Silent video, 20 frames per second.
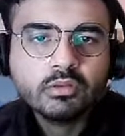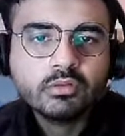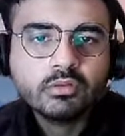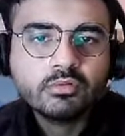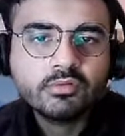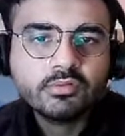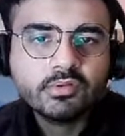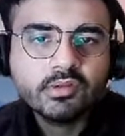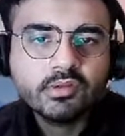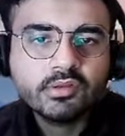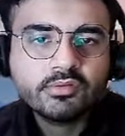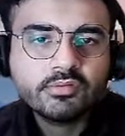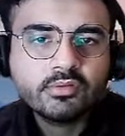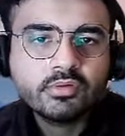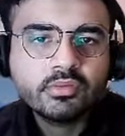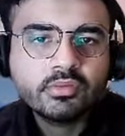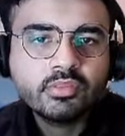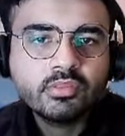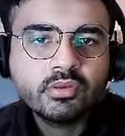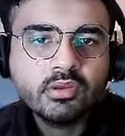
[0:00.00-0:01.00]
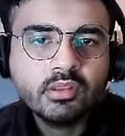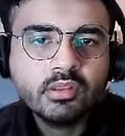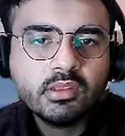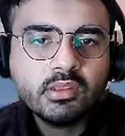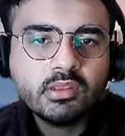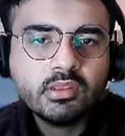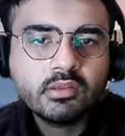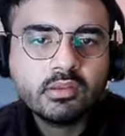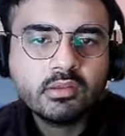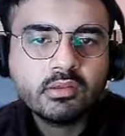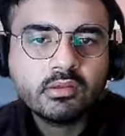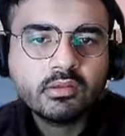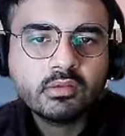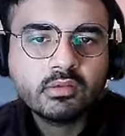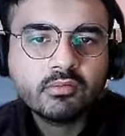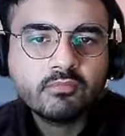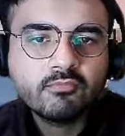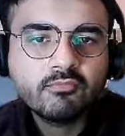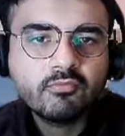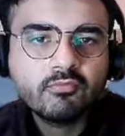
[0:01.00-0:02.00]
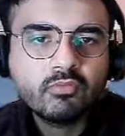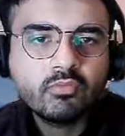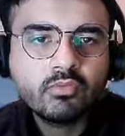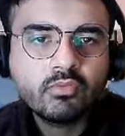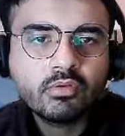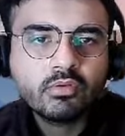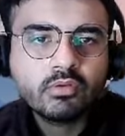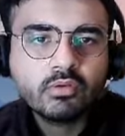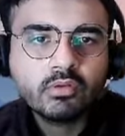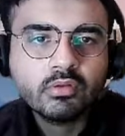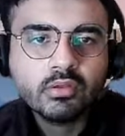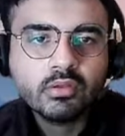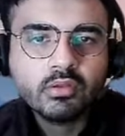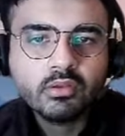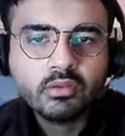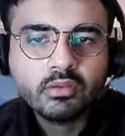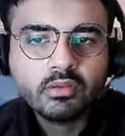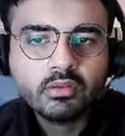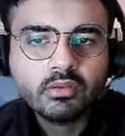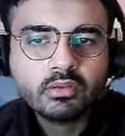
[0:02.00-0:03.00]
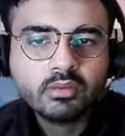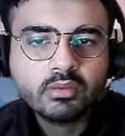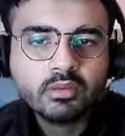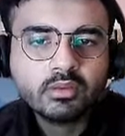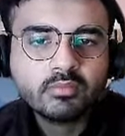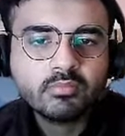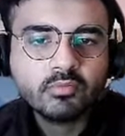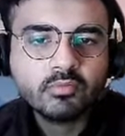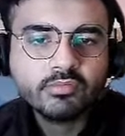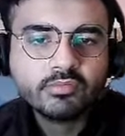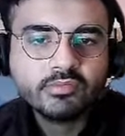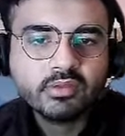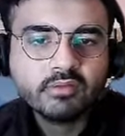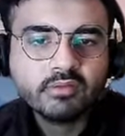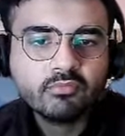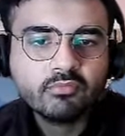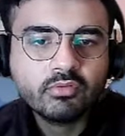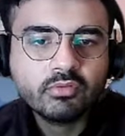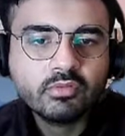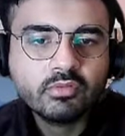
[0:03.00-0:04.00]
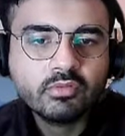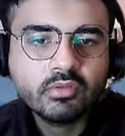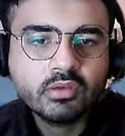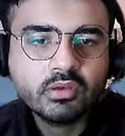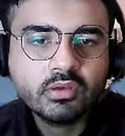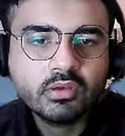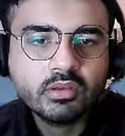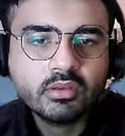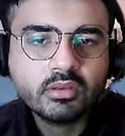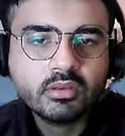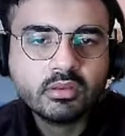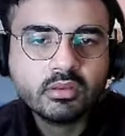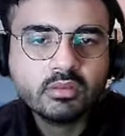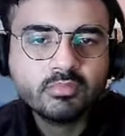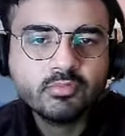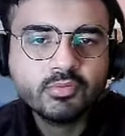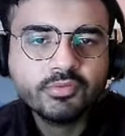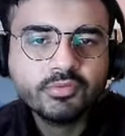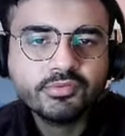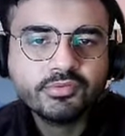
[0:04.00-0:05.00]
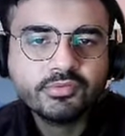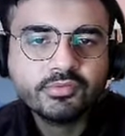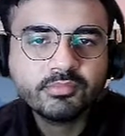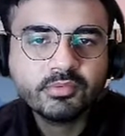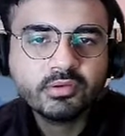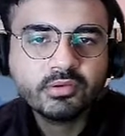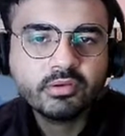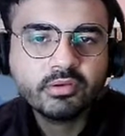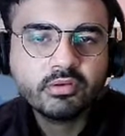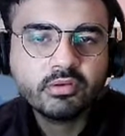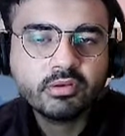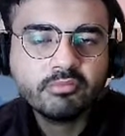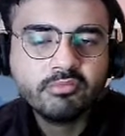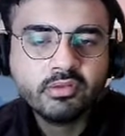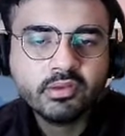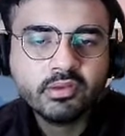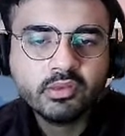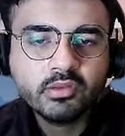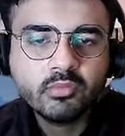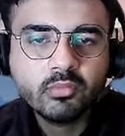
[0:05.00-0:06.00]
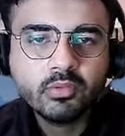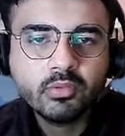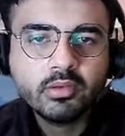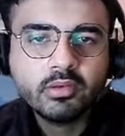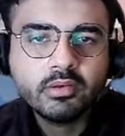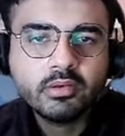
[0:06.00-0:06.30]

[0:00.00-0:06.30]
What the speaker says: So he has got 3, 4, 6 pawns. So I've got 3 and 6 pawns. So materially we are equal.